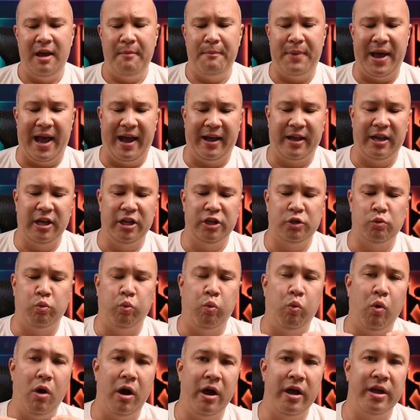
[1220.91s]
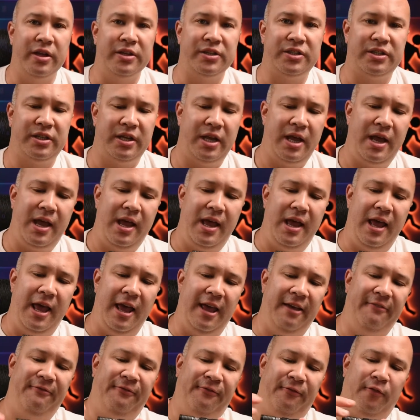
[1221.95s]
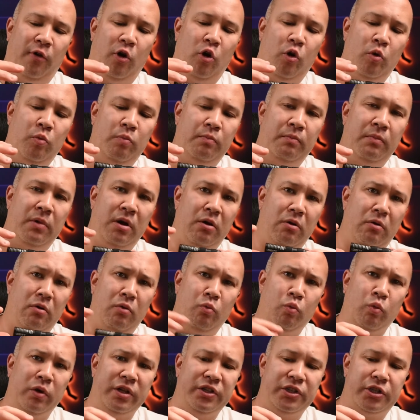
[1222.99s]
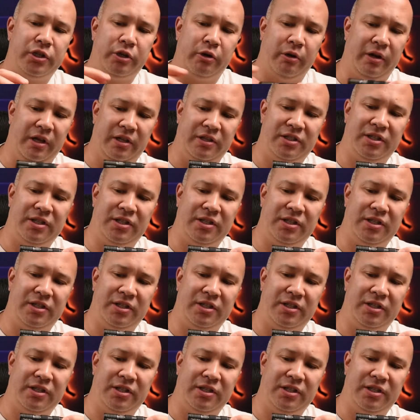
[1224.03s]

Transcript: package was a foam windscreen.